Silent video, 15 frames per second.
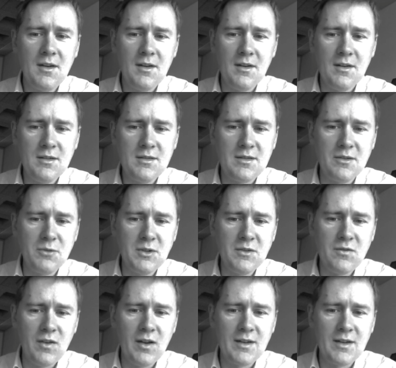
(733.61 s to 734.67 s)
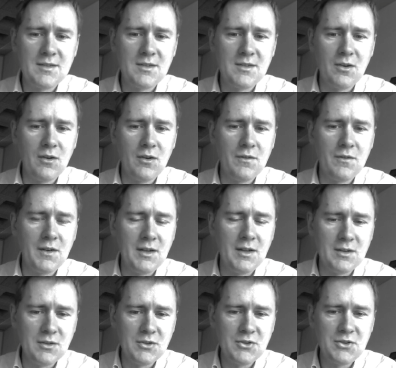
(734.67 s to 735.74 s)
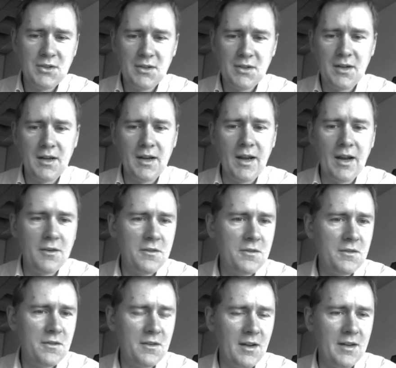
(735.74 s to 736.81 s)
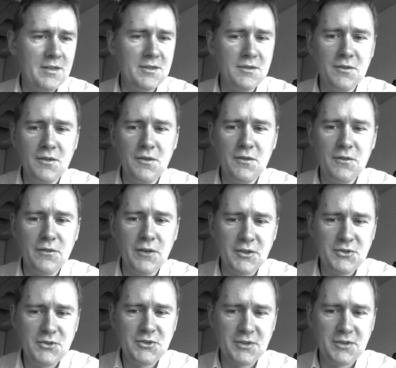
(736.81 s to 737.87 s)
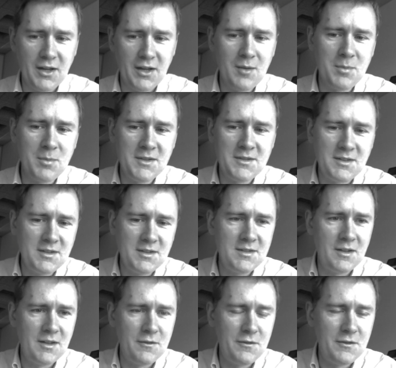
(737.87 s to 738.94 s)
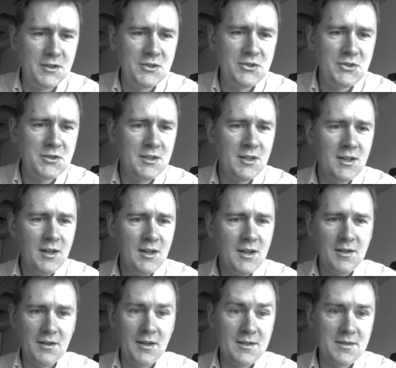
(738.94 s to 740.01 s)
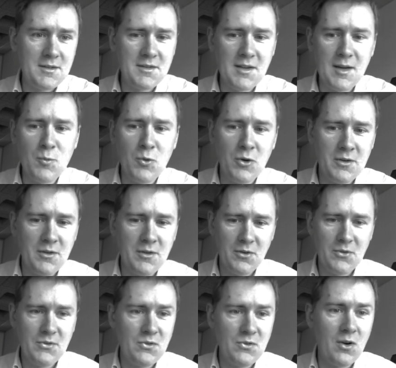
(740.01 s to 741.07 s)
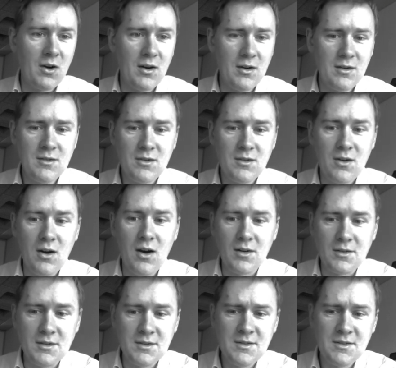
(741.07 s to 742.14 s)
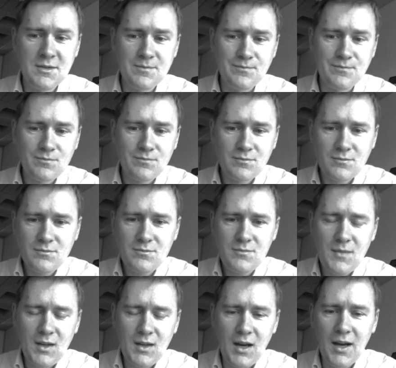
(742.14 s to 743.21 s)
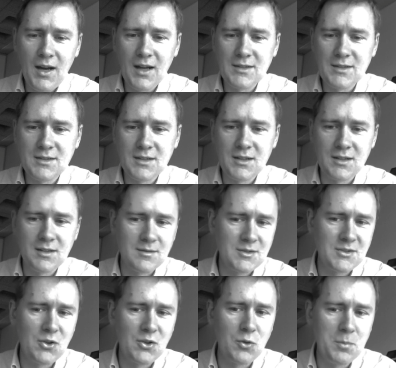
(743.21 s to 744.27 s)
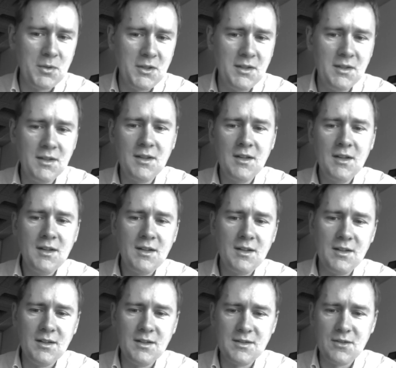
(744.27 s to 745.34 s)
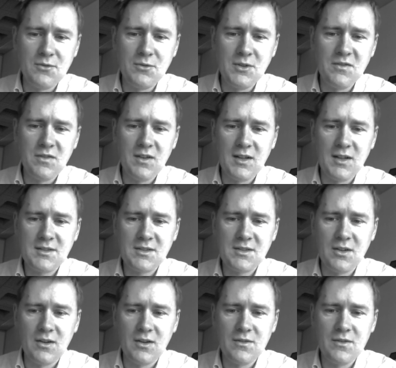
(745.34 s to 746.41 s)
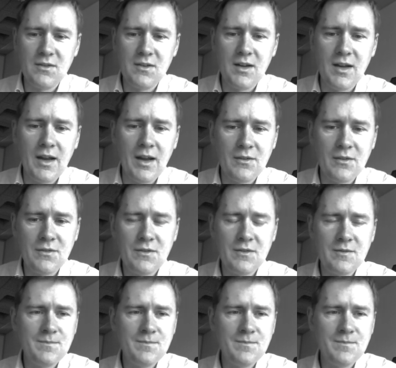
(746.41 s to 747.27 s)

is the reflex of English F, as in fish. Yeah, piscis and fish, that's the same word. Those two are cognates. And uh, so P is the reflex of F.